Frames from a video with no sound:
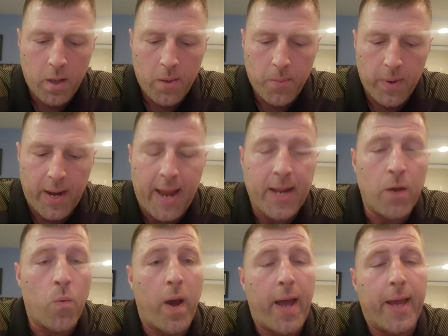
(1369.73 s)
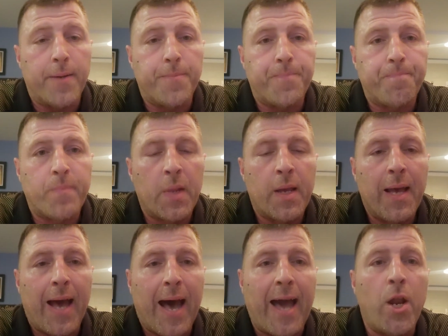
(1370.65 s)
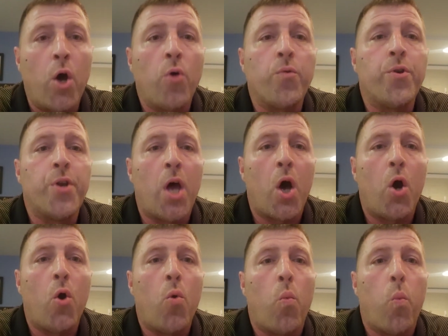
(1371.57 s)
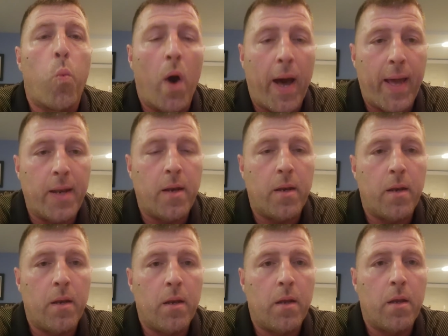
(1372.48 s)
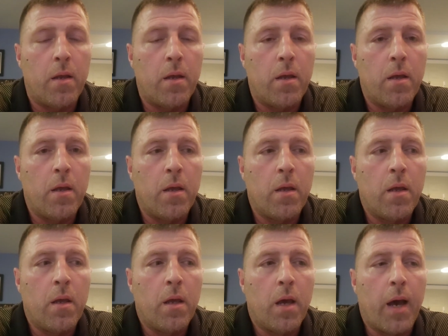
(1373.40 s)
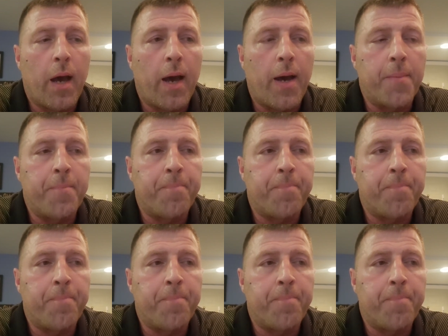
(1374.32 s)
But anyway, I don't know what, I